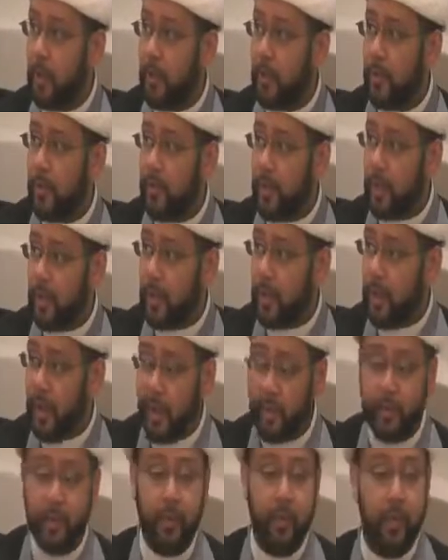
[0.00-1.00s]
the
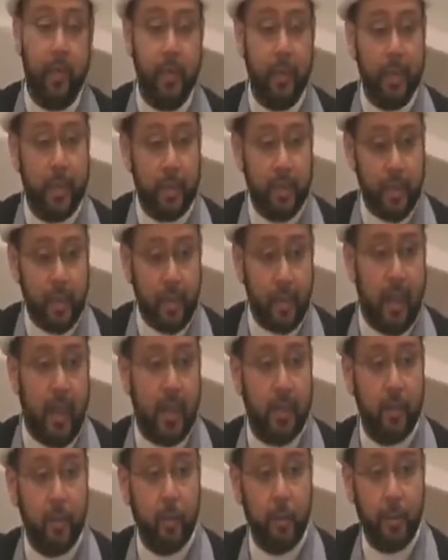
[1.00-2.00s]
healthcare clinics, the
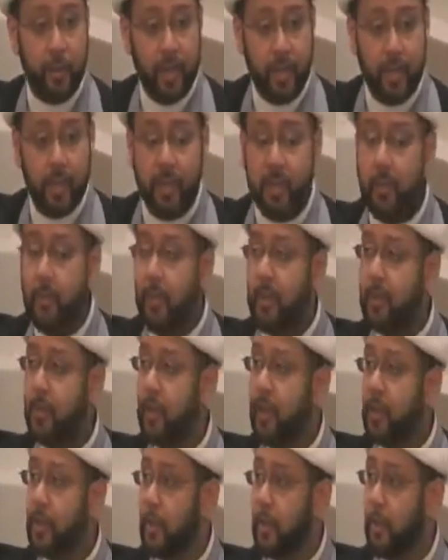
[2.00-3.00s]
classrooms, the continuing
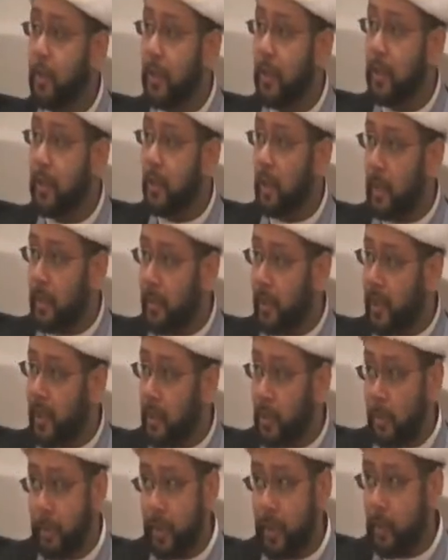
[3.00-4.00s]
education, and in Arba'in
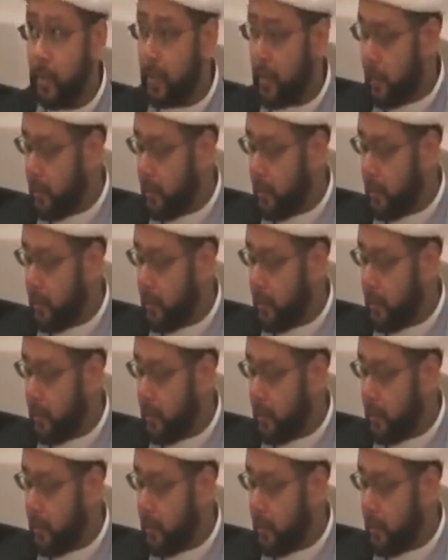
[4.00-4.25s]
it'll be used as a